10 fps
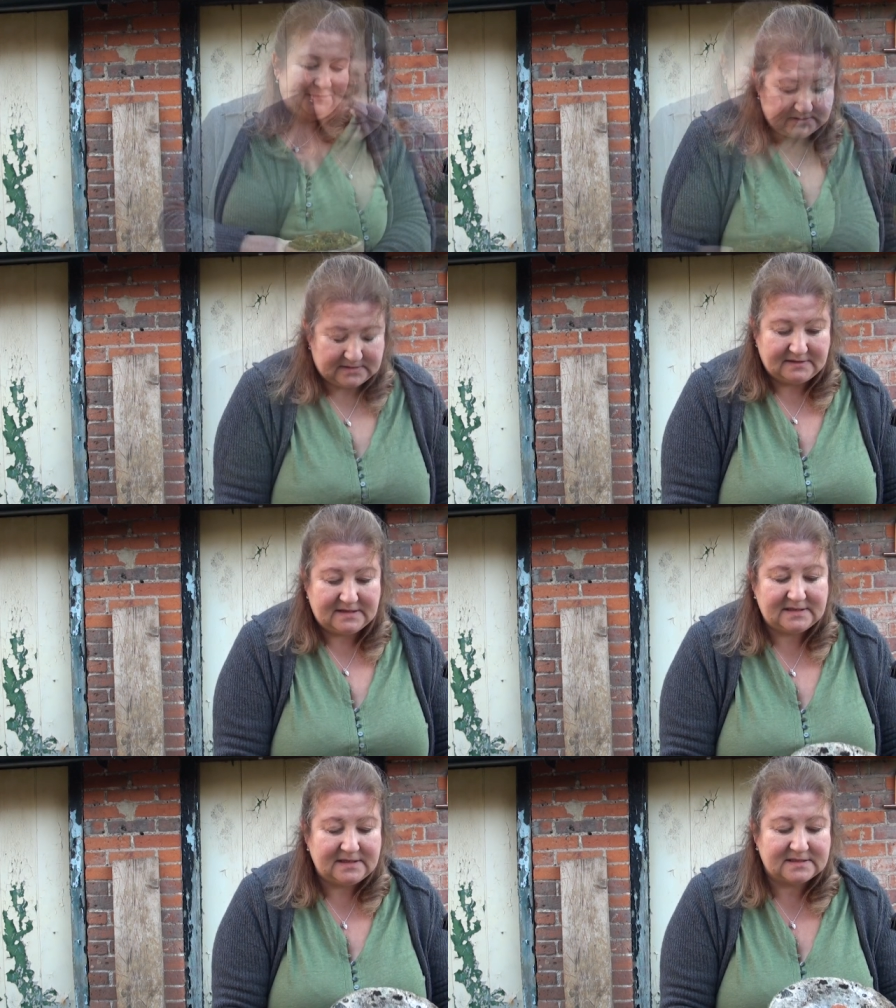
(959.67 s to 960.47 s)
So
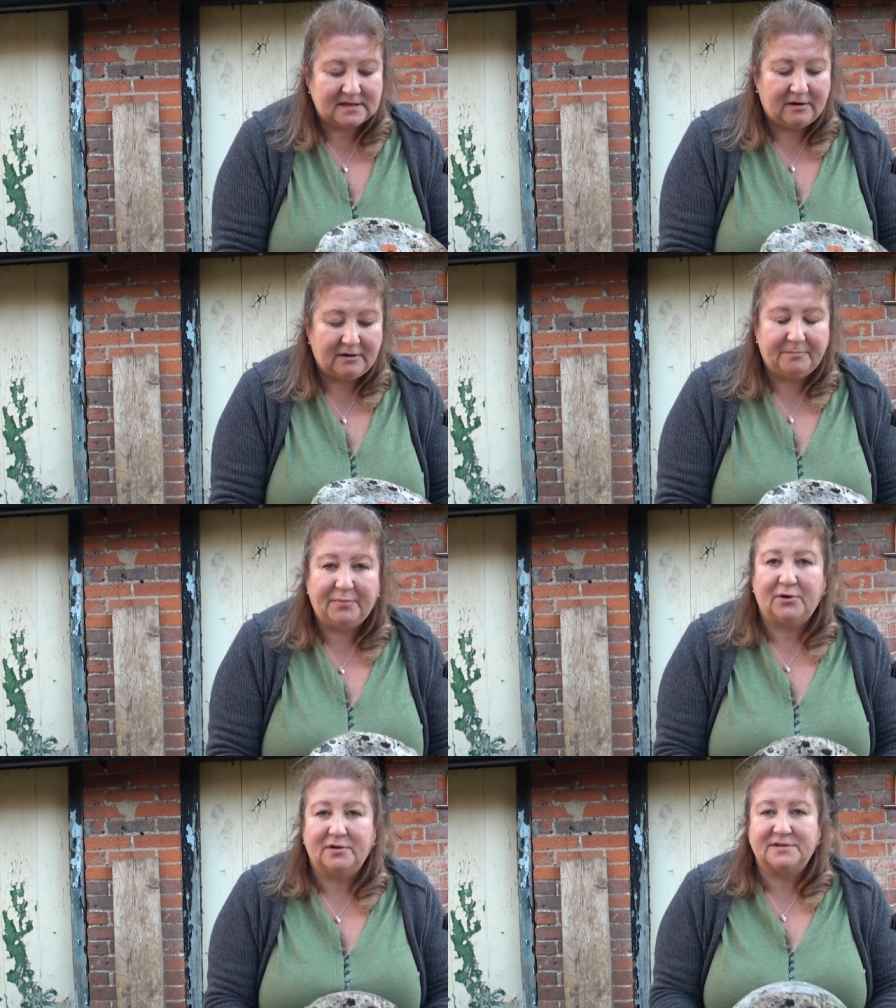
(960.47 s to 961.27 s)
this is a
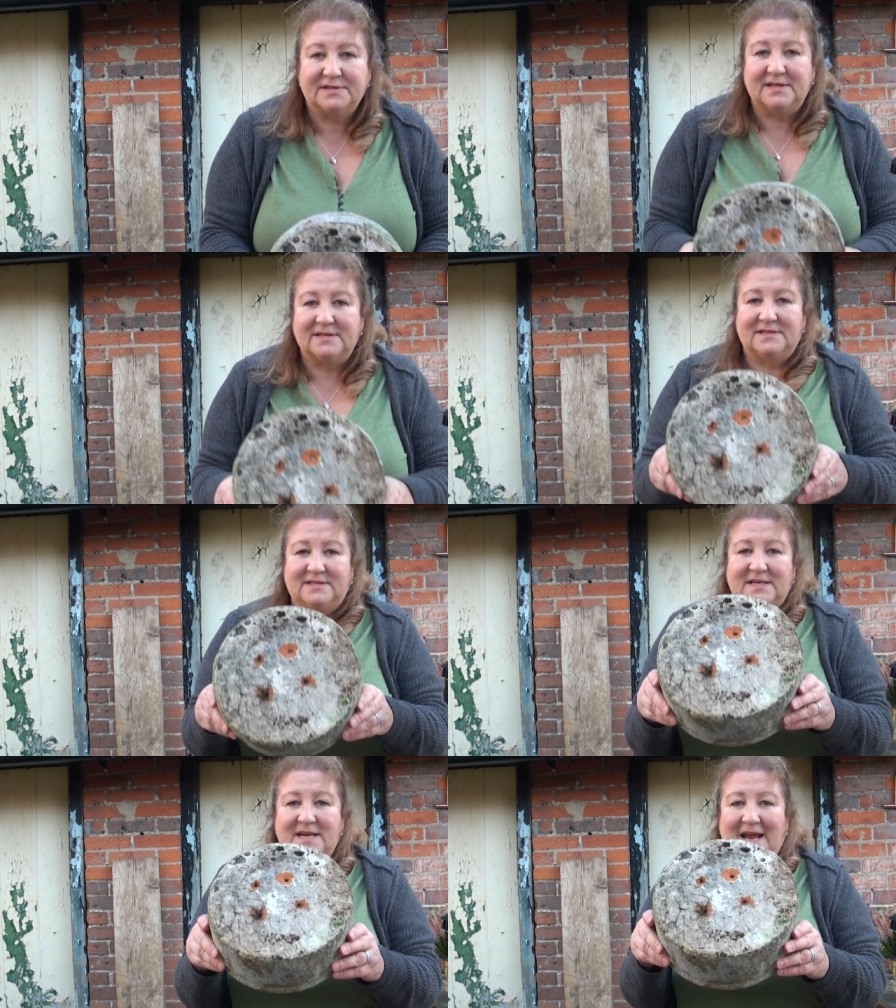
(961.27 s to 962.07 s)
pot that
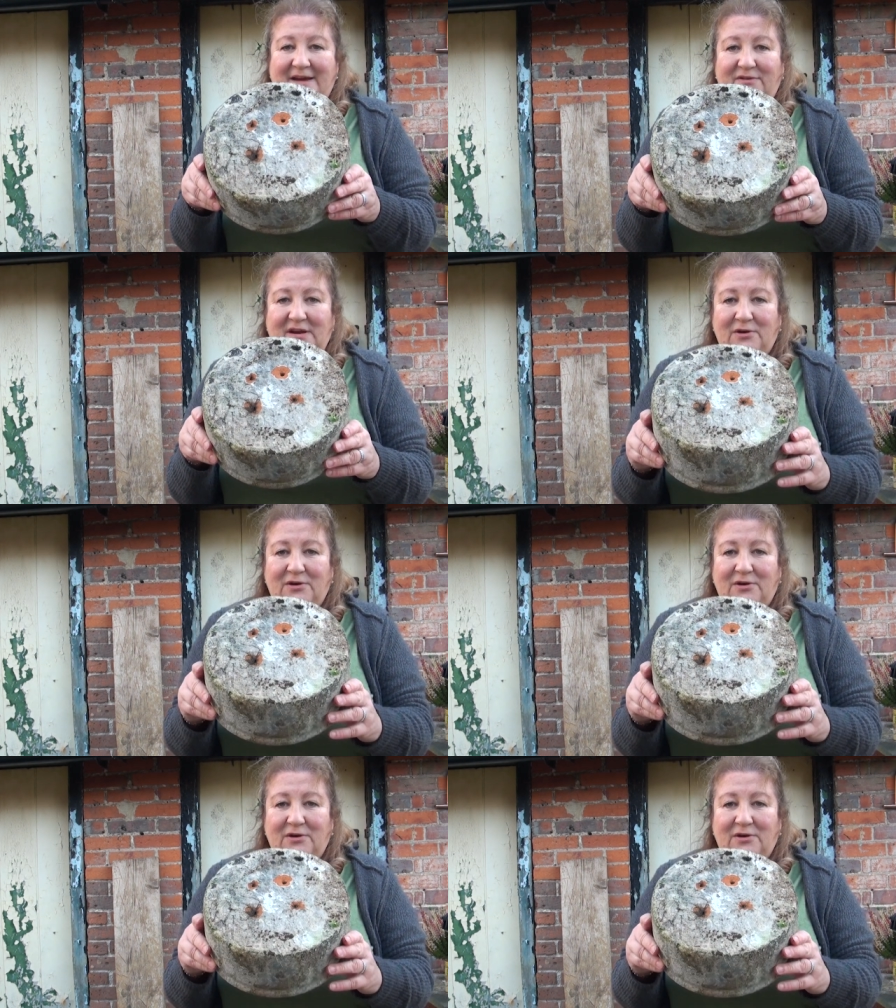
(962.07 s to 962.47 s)
didn't have any